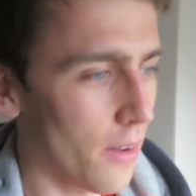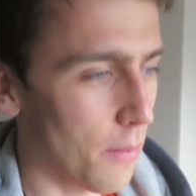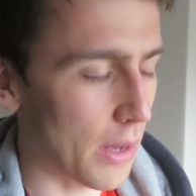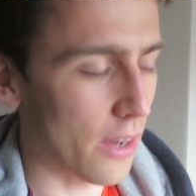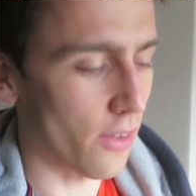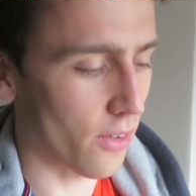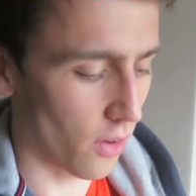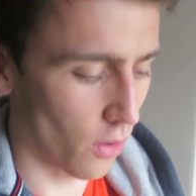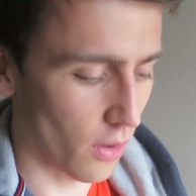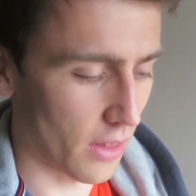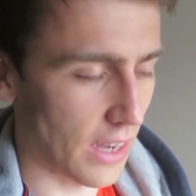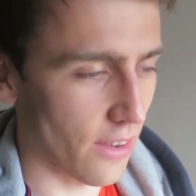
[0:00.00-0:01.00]
Because
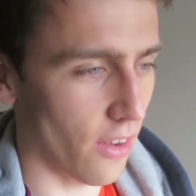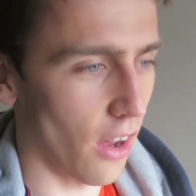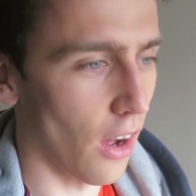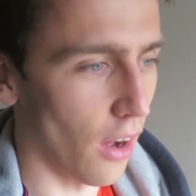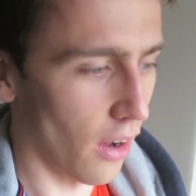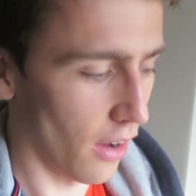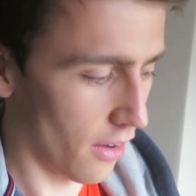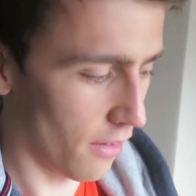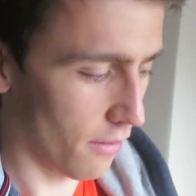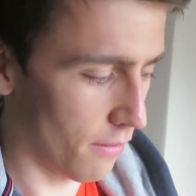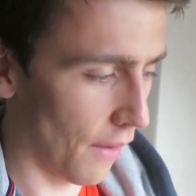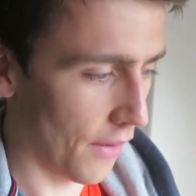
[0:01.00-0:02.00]
all of these are
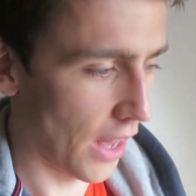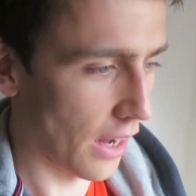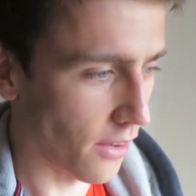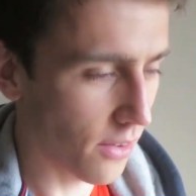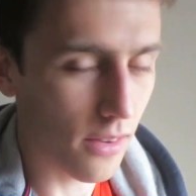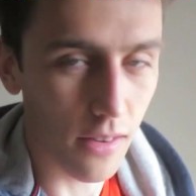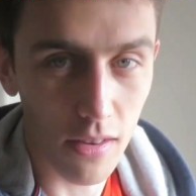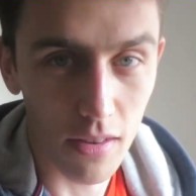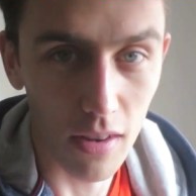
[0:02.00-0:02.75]
Varialis